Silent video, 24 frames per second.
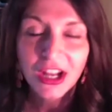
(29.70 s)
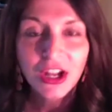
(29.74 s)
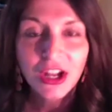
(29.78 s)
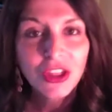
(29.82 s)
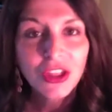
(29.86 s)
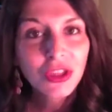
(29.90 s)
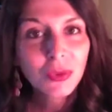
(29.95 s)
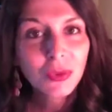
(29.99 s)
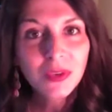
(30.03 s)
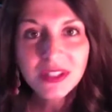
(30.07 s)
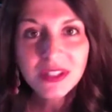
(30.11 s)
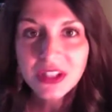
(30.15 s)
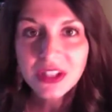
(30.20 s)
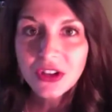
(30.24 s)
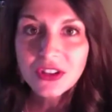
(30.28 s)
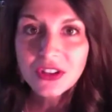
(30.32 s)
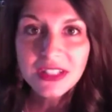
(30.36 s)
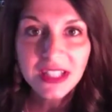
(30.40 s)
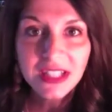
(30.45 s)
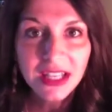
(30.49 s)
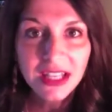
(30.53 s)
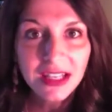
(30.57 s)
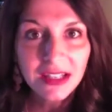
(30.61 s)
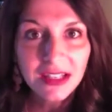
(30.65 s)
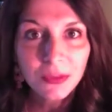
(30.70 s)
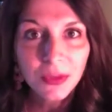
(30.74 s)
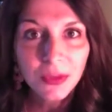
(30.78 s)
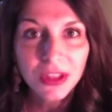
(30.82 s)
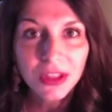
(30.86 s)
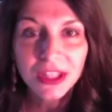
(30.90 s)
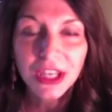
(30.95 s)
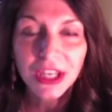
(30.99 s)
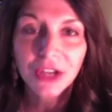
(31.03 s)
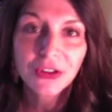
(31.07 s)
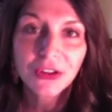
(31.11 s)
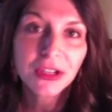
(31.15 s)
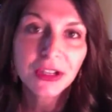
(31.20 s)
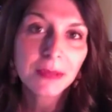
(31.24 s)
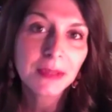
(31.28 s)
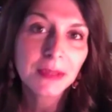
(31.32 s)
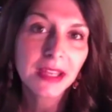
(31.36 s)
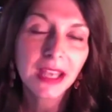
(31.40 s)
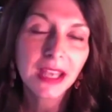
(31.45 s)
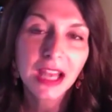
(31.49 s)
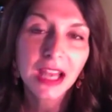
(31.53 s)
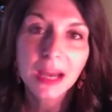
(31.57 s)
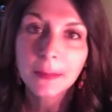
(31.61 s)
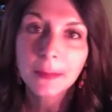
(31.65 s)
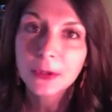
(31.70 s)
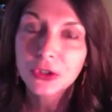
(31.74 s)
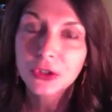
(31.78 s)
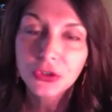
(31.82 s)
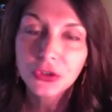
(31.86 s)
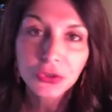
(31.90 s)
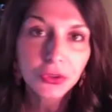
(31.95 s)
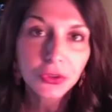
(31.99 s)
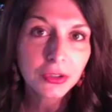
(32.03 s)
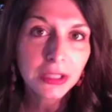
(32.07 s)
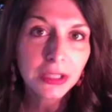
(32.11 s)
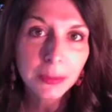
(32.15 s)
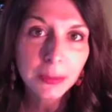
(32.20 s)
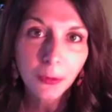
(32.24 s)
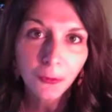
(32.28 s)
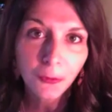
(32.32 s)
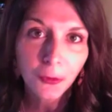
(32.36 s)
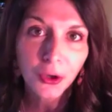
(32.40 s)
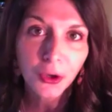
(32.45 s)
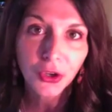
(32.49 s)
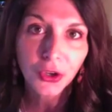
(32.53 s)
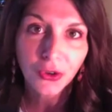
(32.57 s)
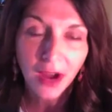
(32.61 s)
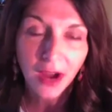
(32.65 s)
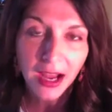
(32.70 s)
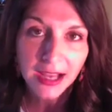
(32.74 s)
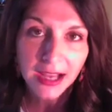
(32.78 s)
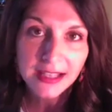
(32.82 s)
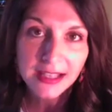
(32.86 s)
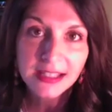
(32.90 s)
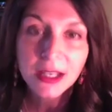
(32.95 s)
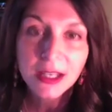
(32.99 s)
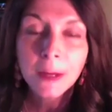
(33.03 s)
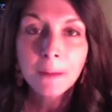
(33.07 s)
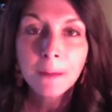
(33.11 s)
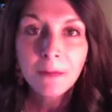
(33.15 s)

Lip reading: The results with Nerium can happen truly before your eyes.